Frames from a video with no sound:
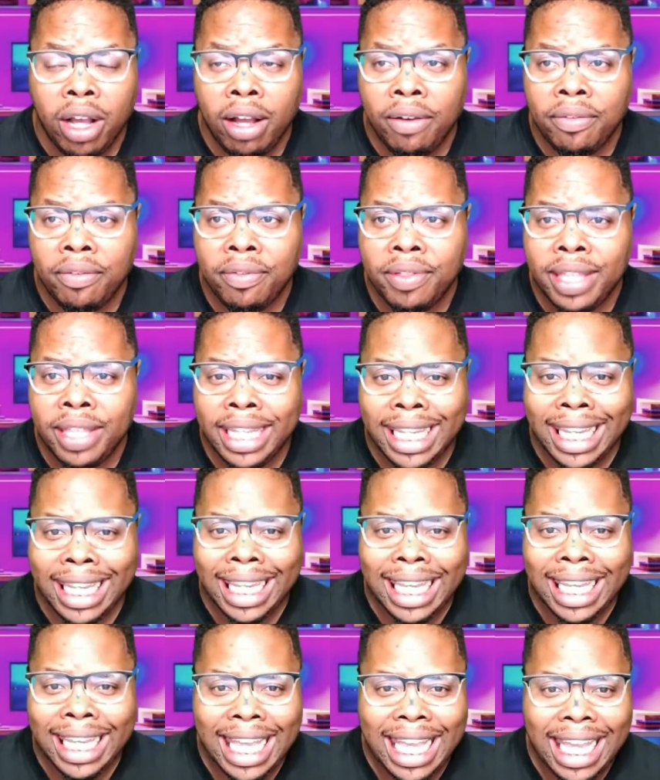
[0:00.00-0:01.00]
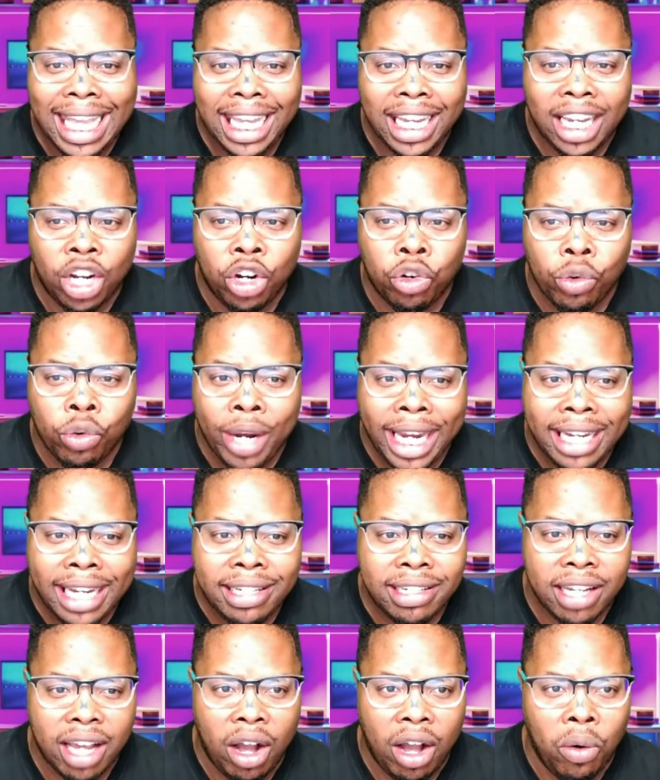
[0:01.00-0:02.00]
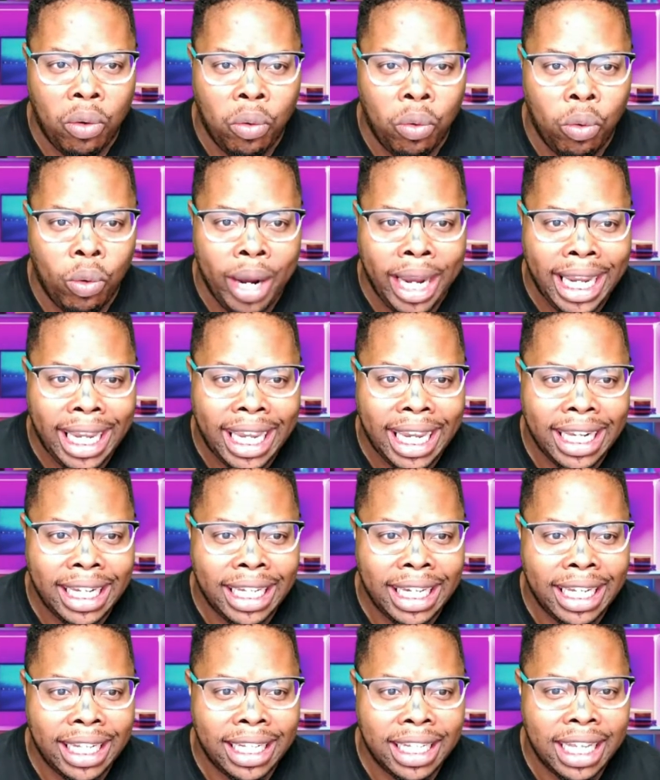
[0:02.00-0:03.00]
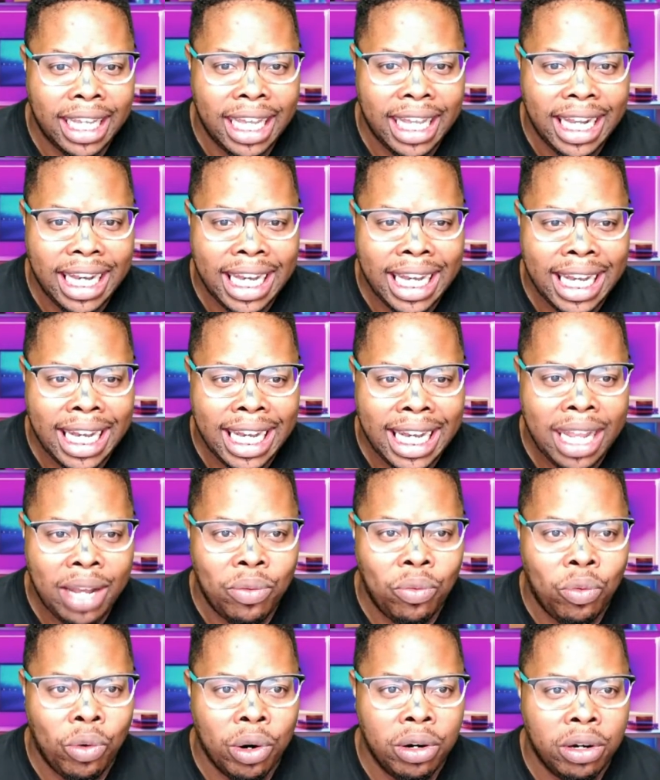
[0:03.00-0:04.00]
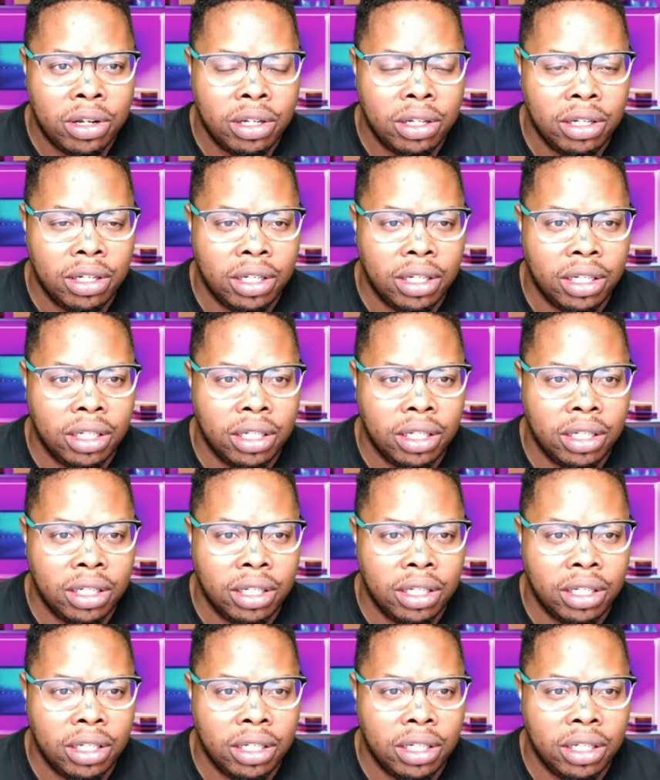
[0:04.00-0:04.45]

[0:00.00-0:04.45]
owner of the Grace Awakening Network.